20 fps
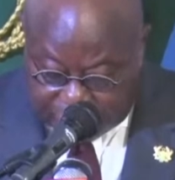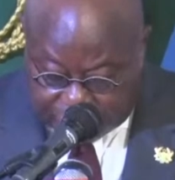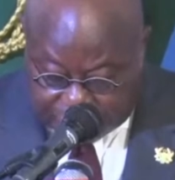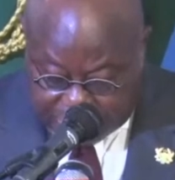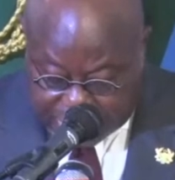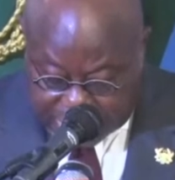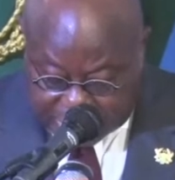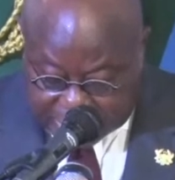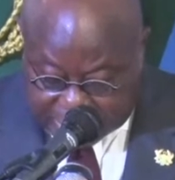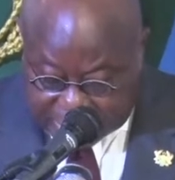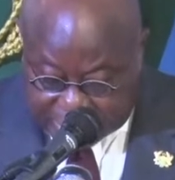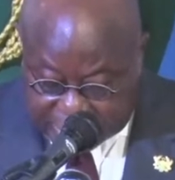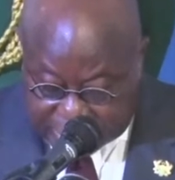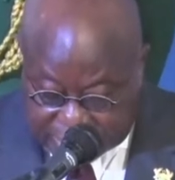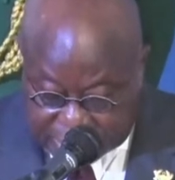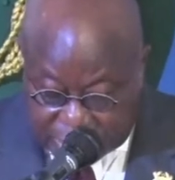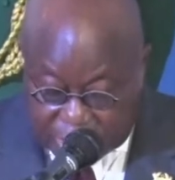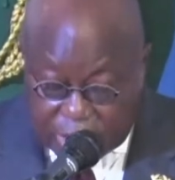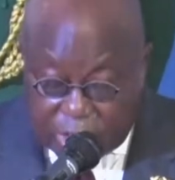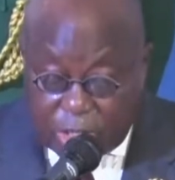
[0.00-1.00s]

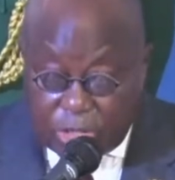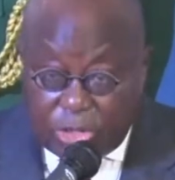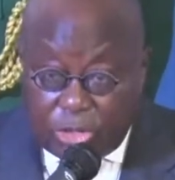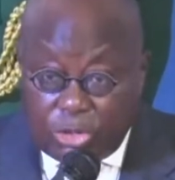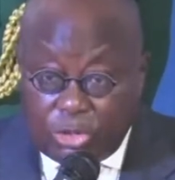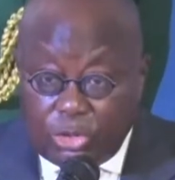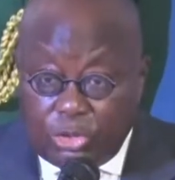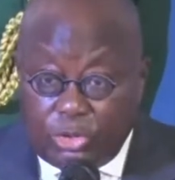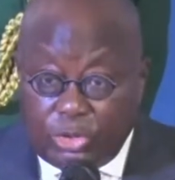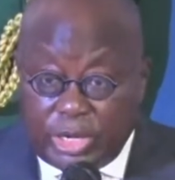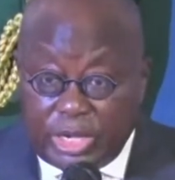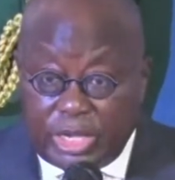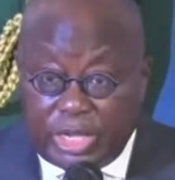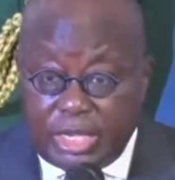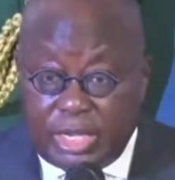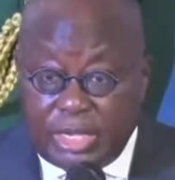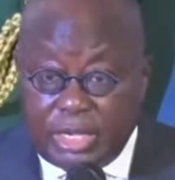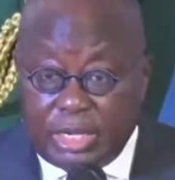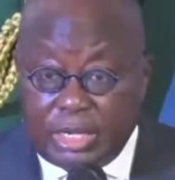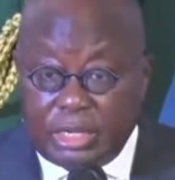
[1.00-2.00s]
persons who are
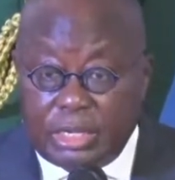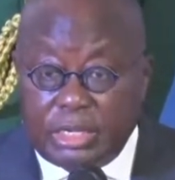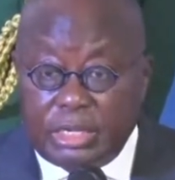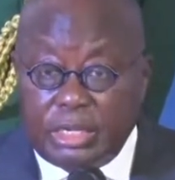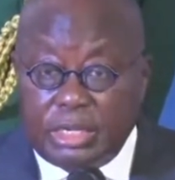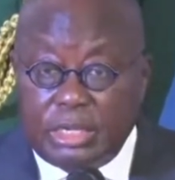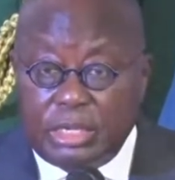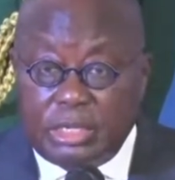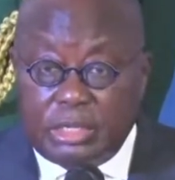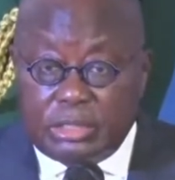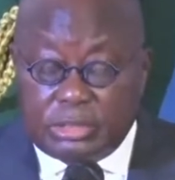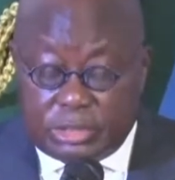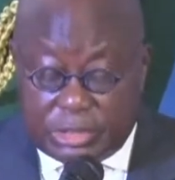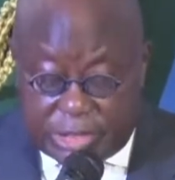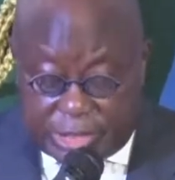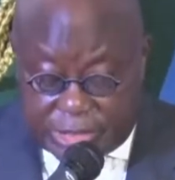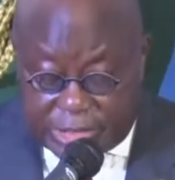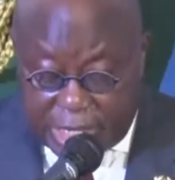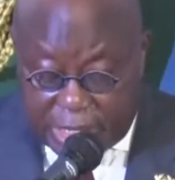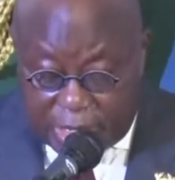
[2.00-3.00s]
here to
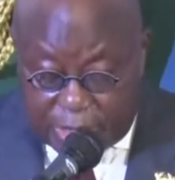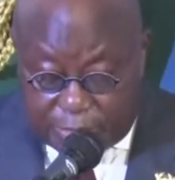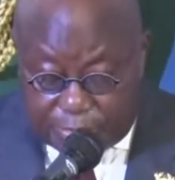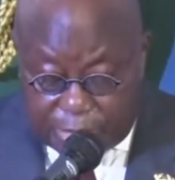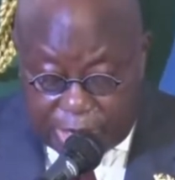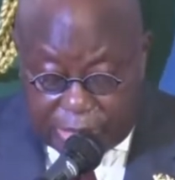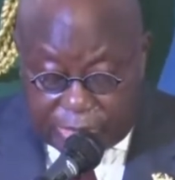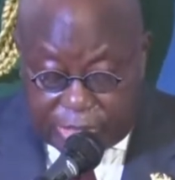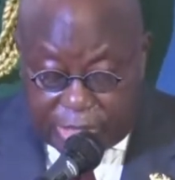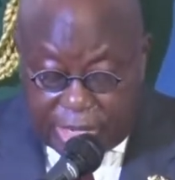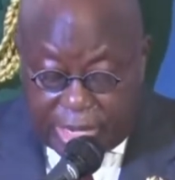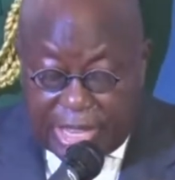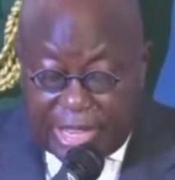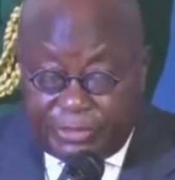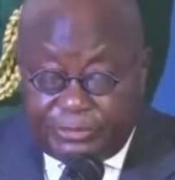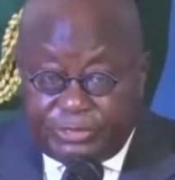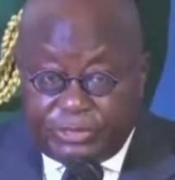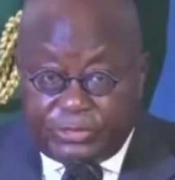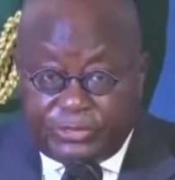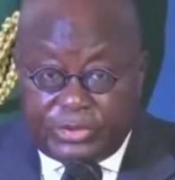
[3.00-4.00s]
celebrate the
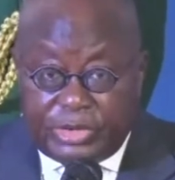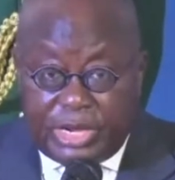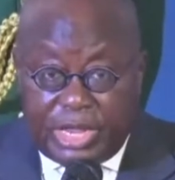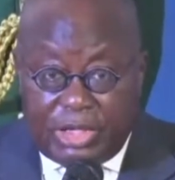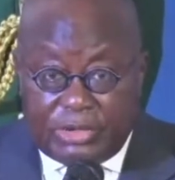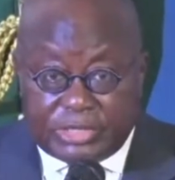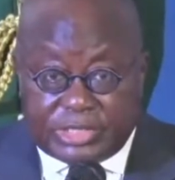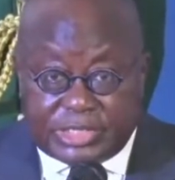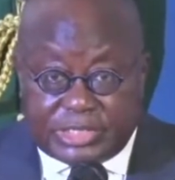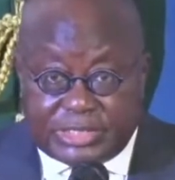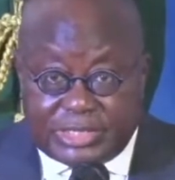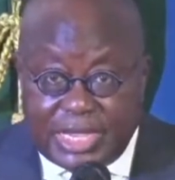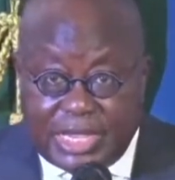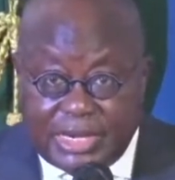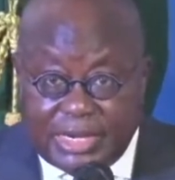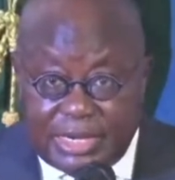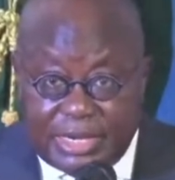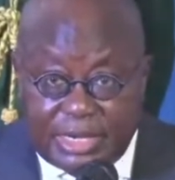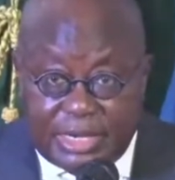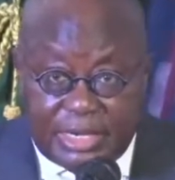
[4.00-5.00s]
life of an
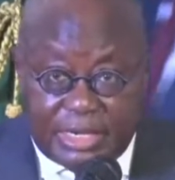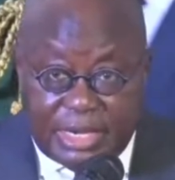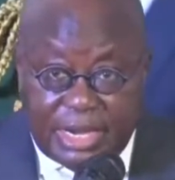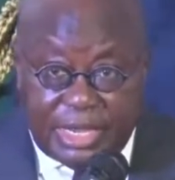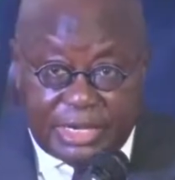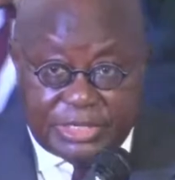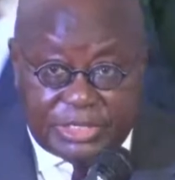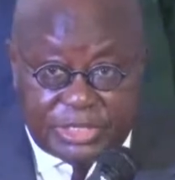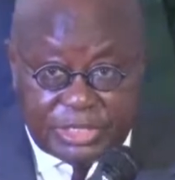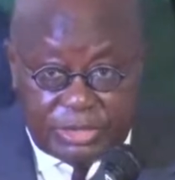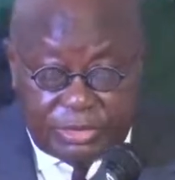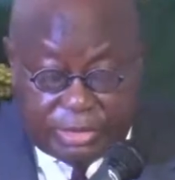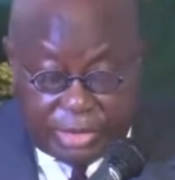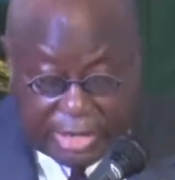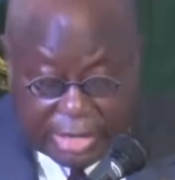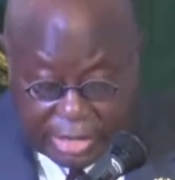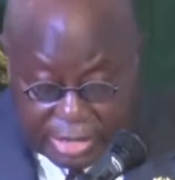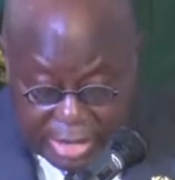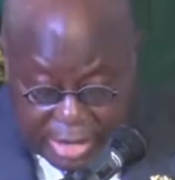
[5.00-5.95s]
outstanding Nigerian